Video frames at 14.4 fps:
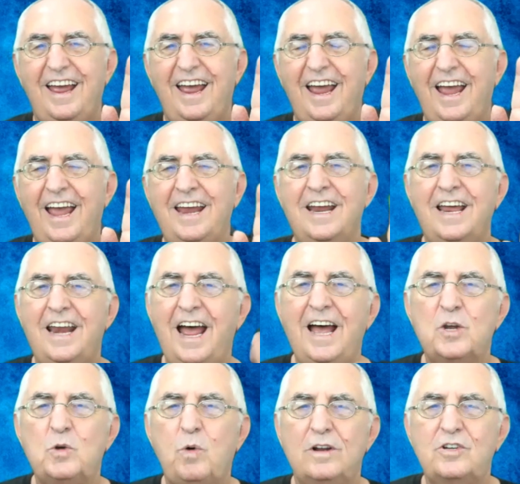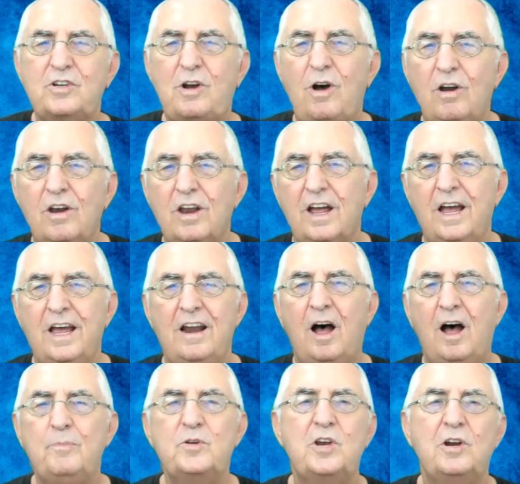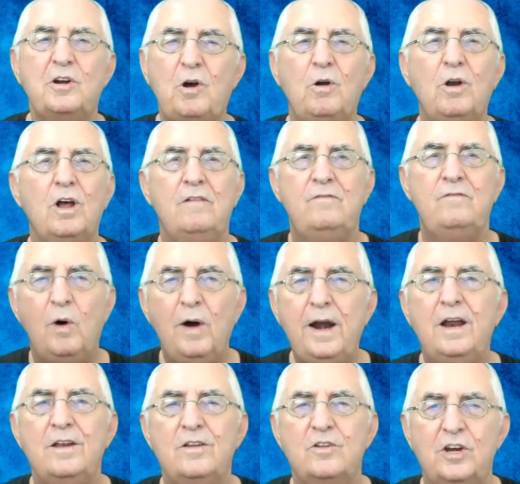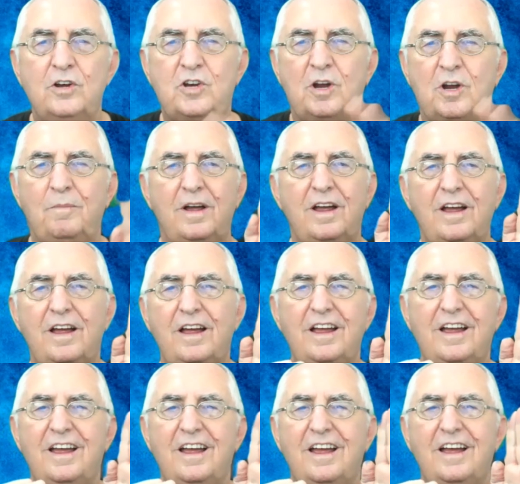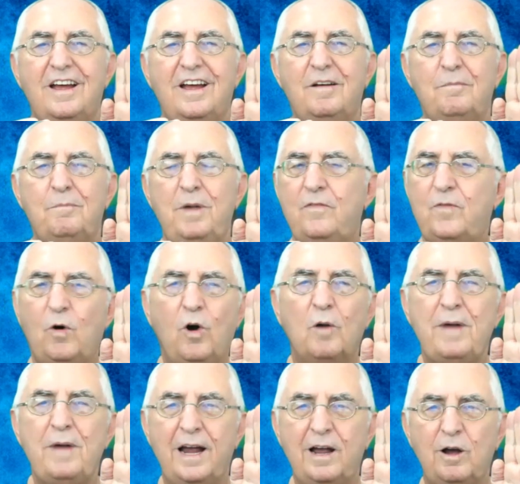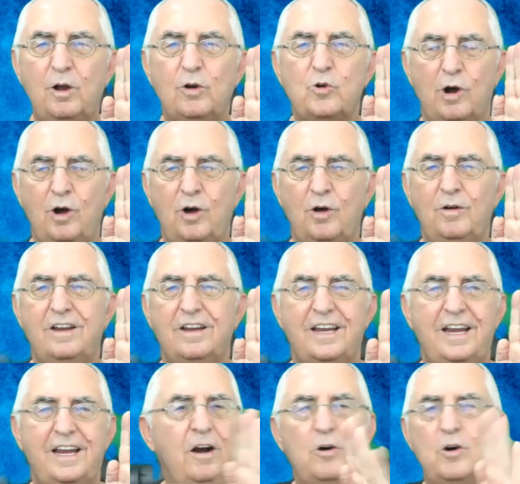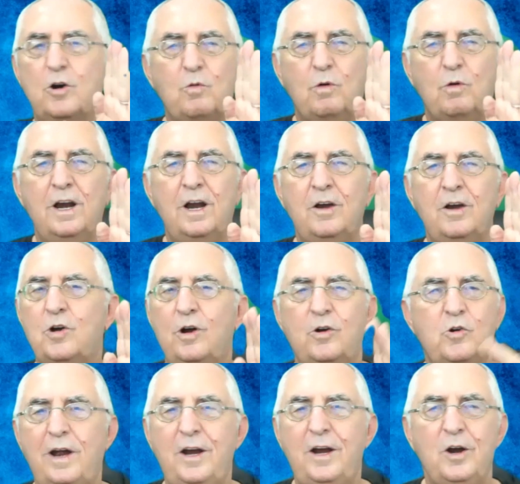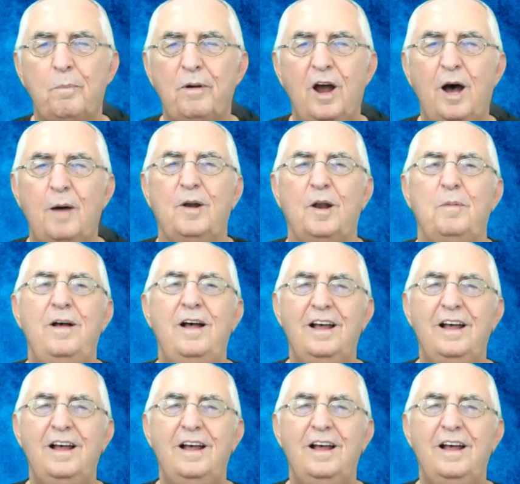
and it has what's called an obstacle avoidance system. Before, my old drone, it would just run into a tree, no problem.